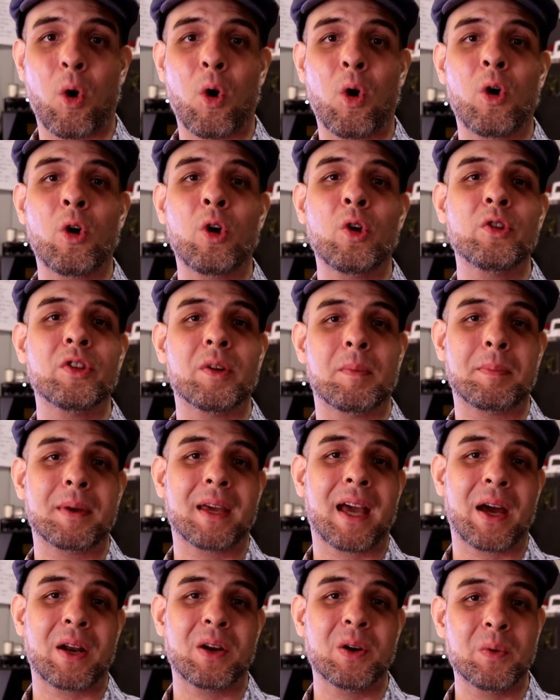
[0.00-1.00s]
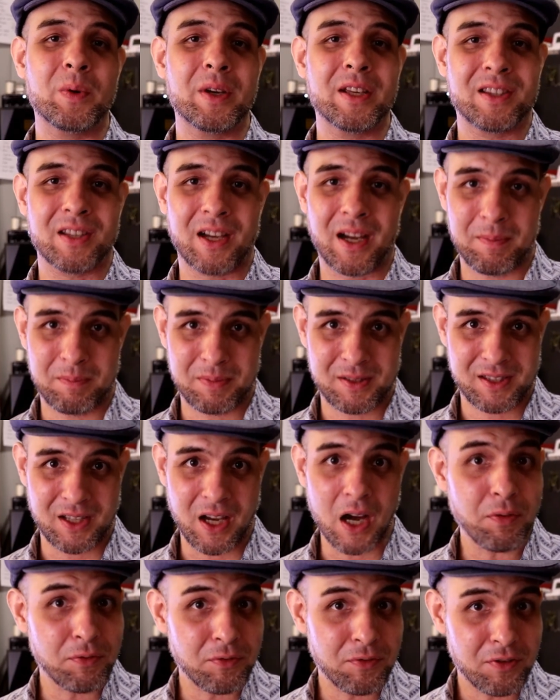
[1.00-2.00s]
all the piano-y type
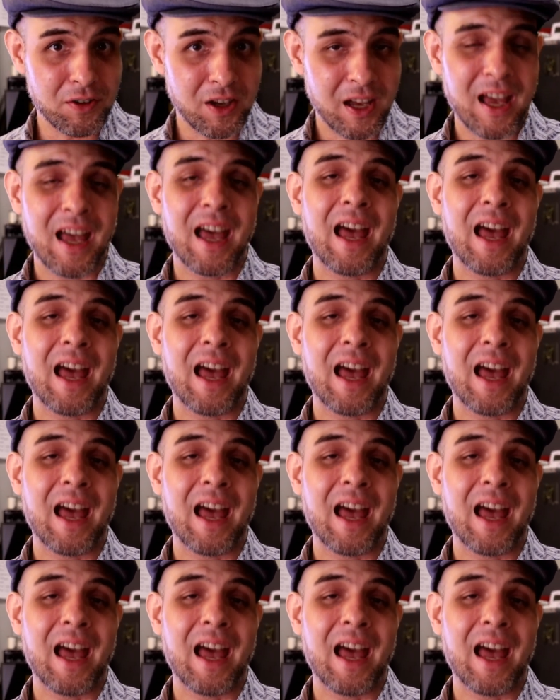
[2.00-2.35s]
stuff,